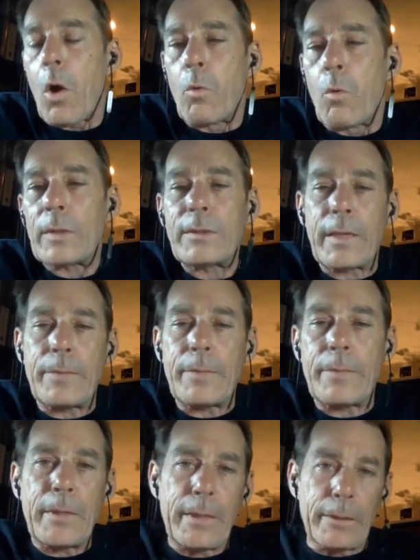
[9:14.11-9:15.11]
once they
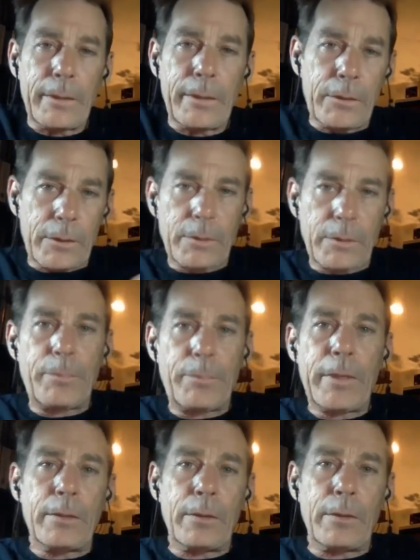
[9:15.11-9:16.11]
begin to
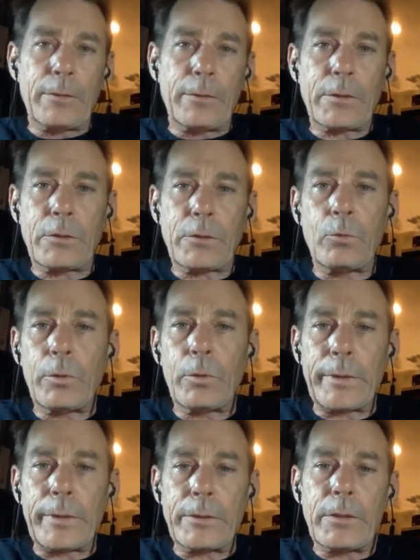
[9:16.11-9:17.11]
spin the
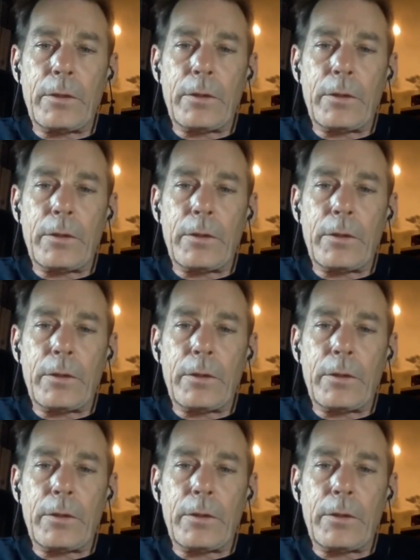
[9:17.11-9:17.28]
stories,